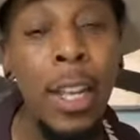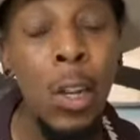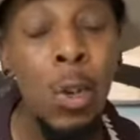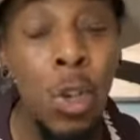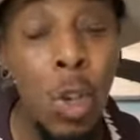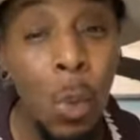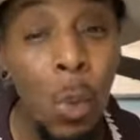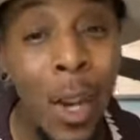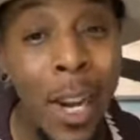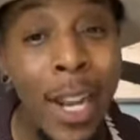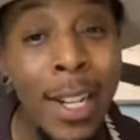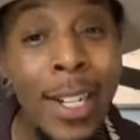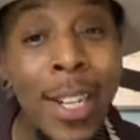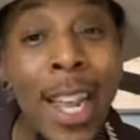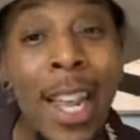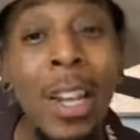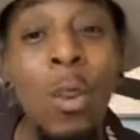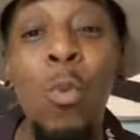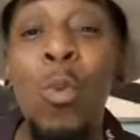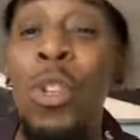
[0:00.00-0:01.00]
And so what I
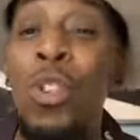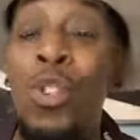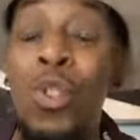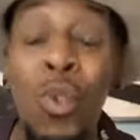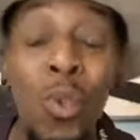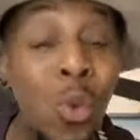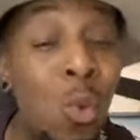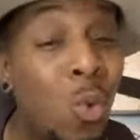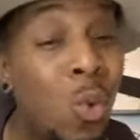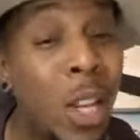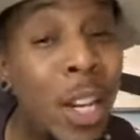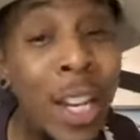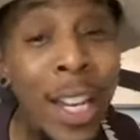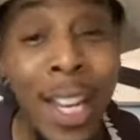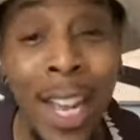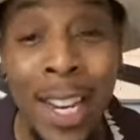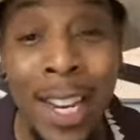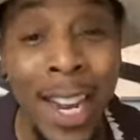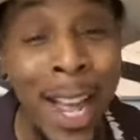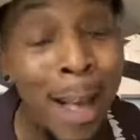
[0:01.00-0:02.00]
said was truth and
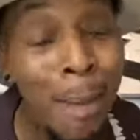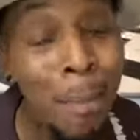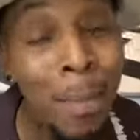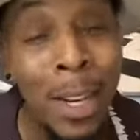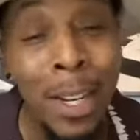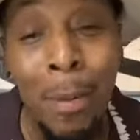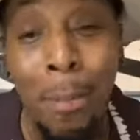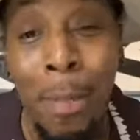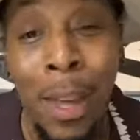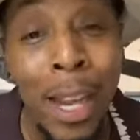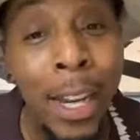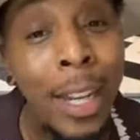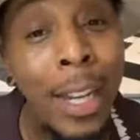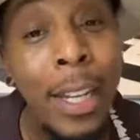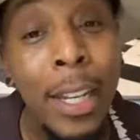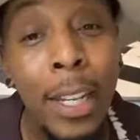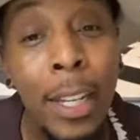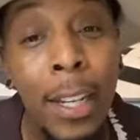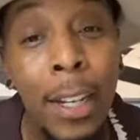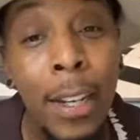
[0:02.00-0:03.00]
it cannot be debated.